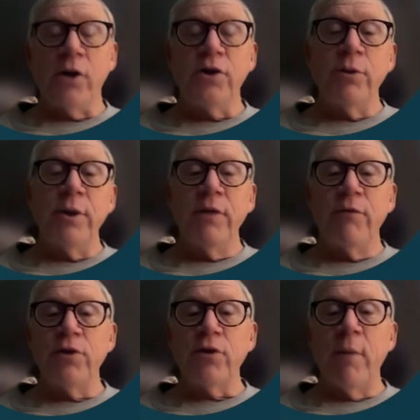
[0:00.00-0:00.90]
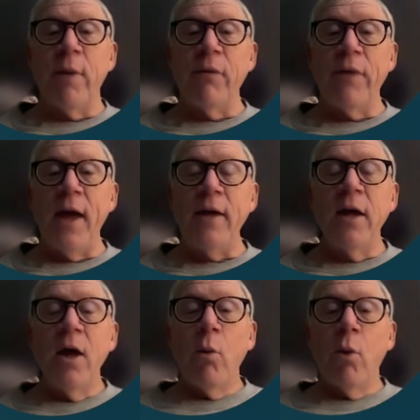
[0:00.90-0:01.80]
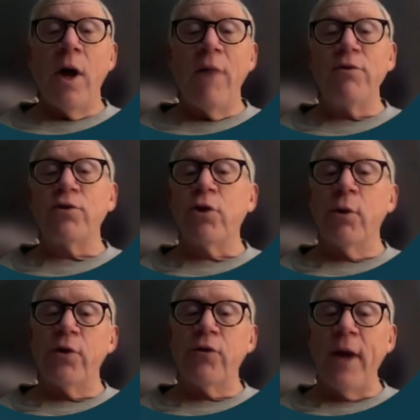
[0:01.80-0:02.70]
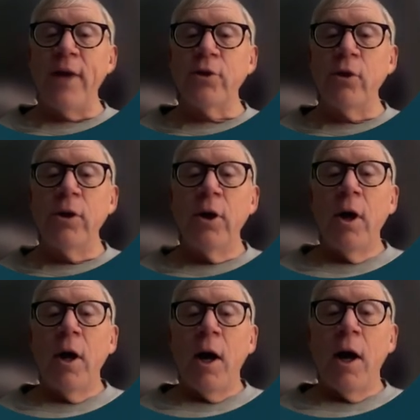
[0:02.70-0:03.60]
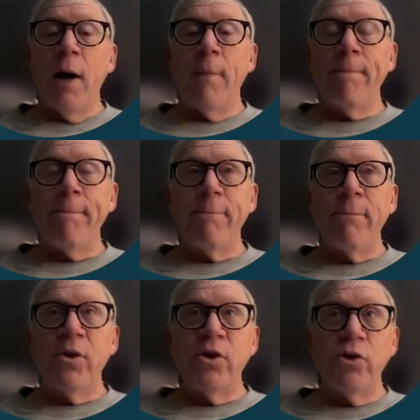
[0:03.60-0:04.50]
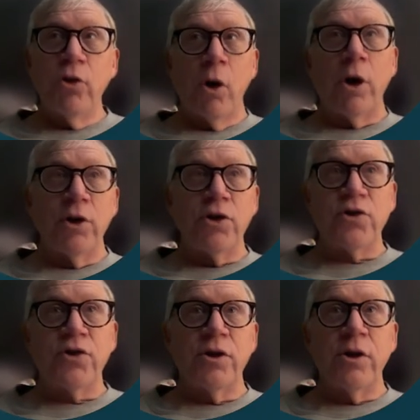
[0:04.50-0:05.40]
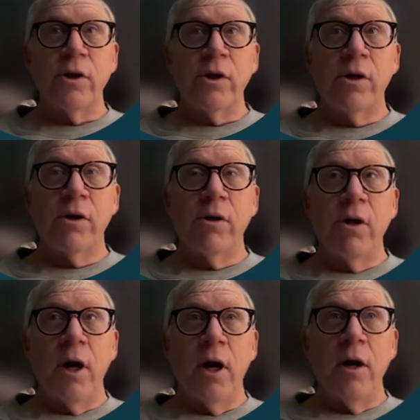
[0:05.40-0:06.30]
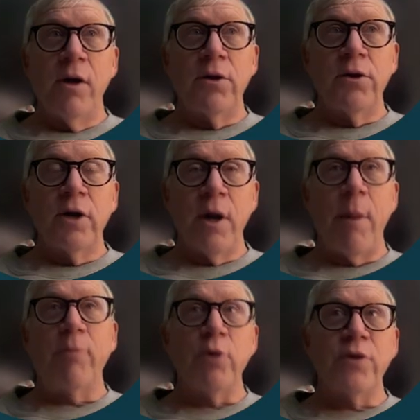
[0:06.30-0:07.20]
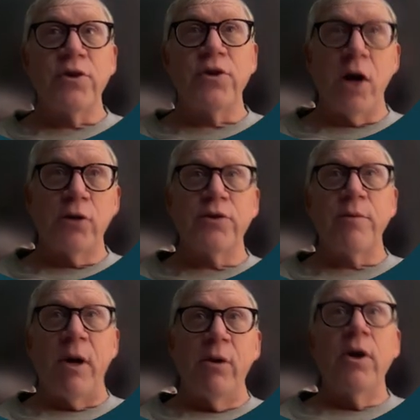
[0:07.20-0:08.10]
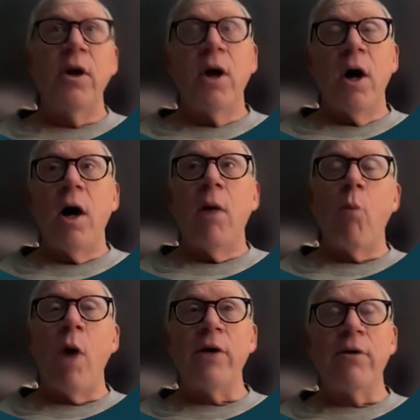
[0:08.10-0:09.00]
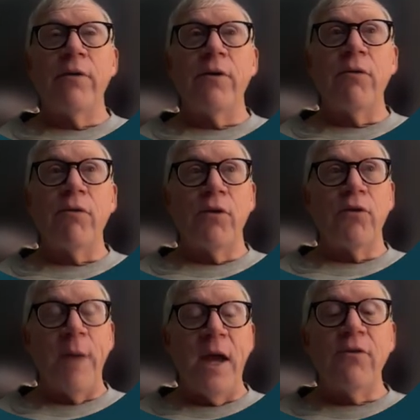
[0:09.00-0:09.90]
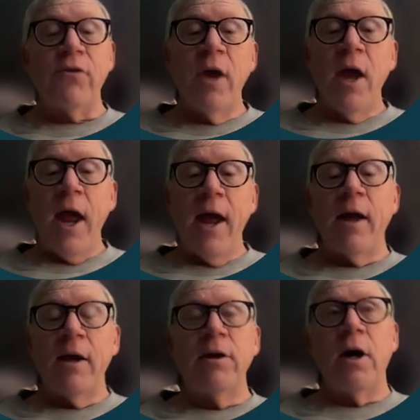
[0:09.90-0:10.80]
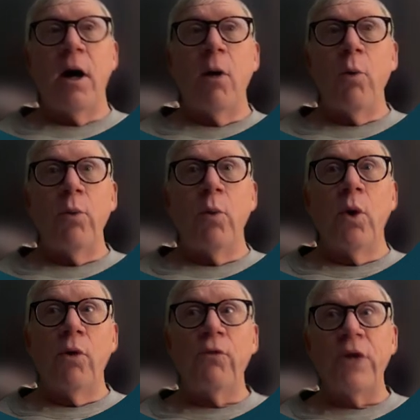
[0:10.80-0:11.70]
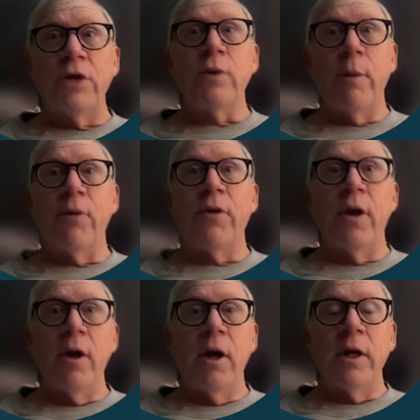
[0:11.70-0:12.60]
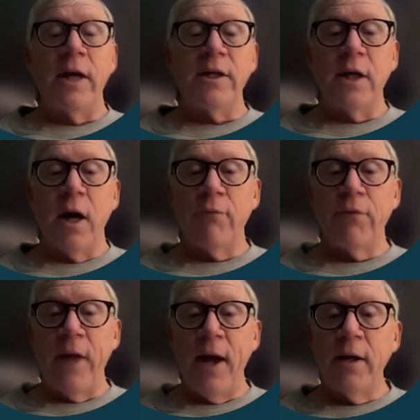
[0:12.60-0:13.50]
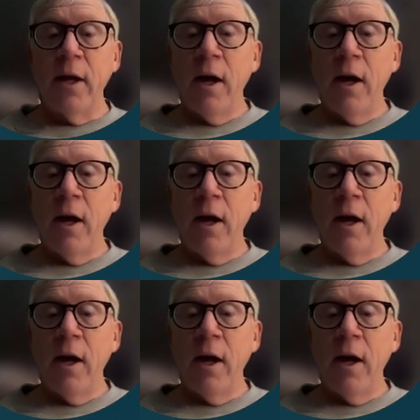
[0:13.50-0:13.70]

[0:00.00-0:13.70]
to you individually about that. We'll have you show your schedule. You're going to just come up to us and talk to us about why you're in the space, and we will set you up with an ID card for that.